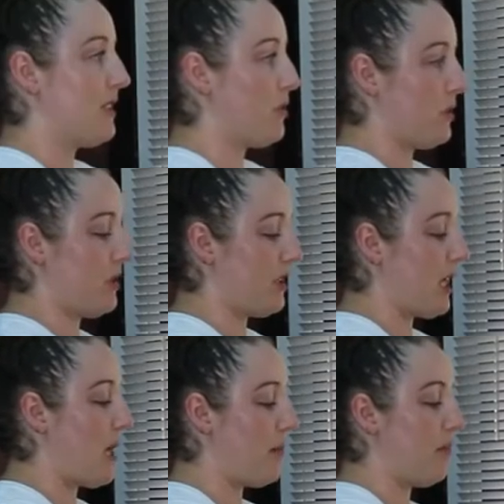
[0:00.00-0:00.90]
So we'll
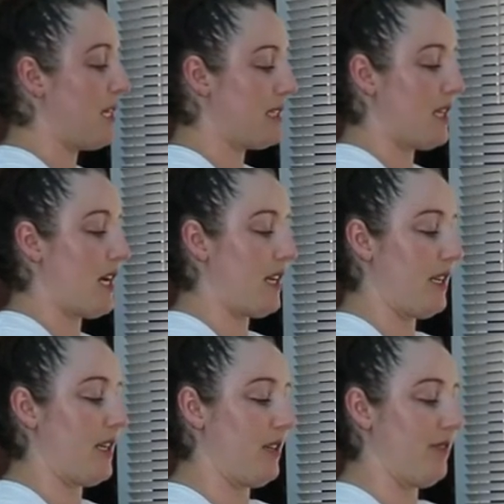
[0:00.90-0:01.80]
just mix that
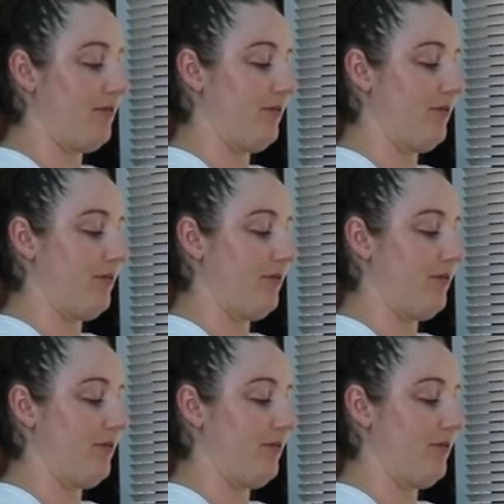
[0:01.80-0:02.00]
in.